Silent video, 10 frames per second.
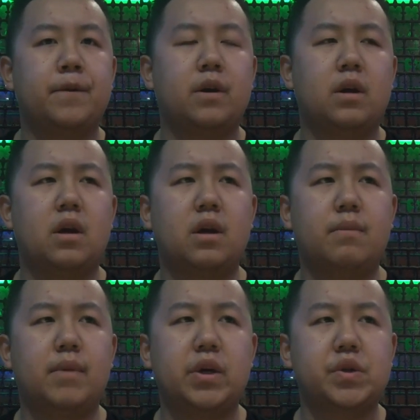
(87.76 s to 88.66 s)

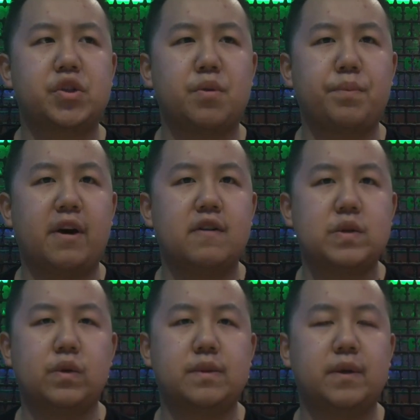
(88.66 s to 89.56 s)
I use a Drum Pirates
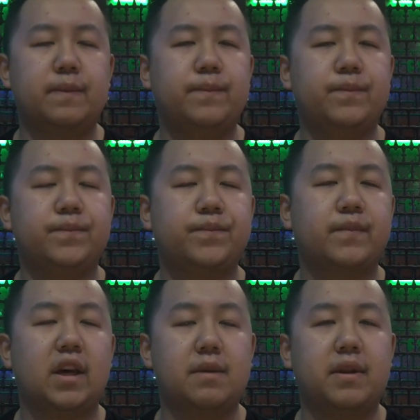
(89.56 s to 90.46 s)
Ultimate
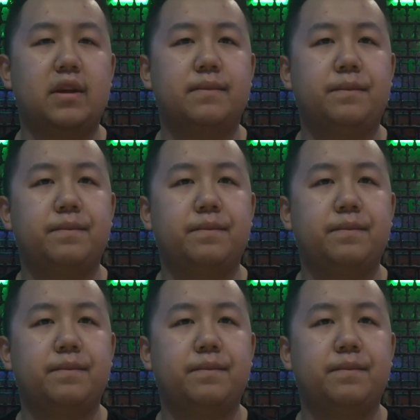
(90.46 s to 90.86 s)
at the minute.